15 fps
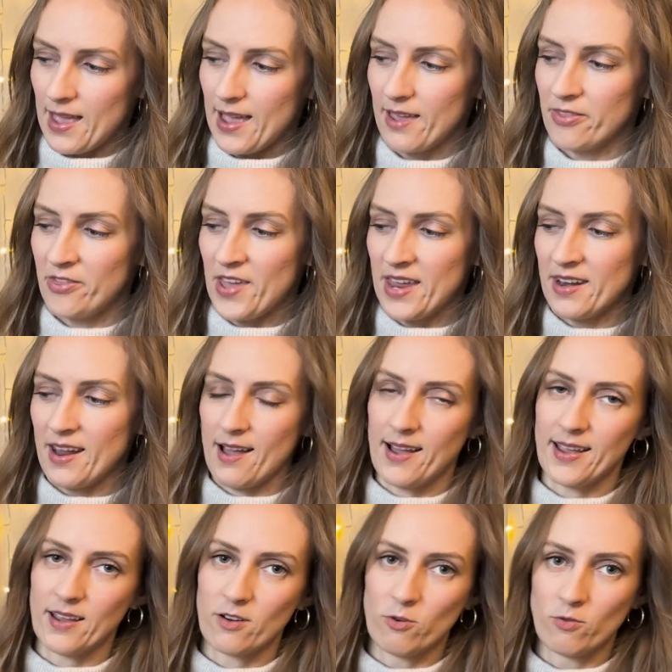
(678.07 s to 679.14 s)
And then
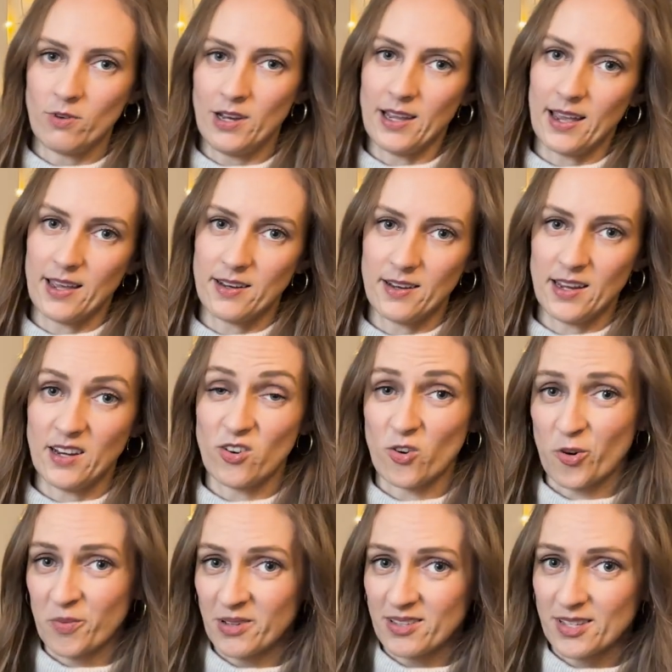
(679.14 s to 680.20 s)
I only had a normal